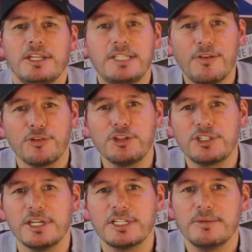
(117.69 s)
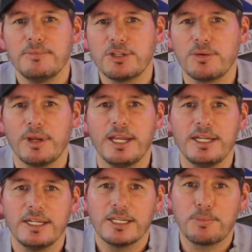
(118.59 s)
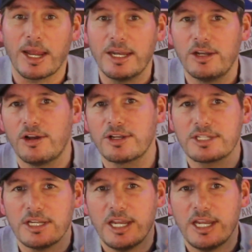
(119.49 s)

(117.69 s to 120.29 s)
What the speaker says: the differences between the planning laws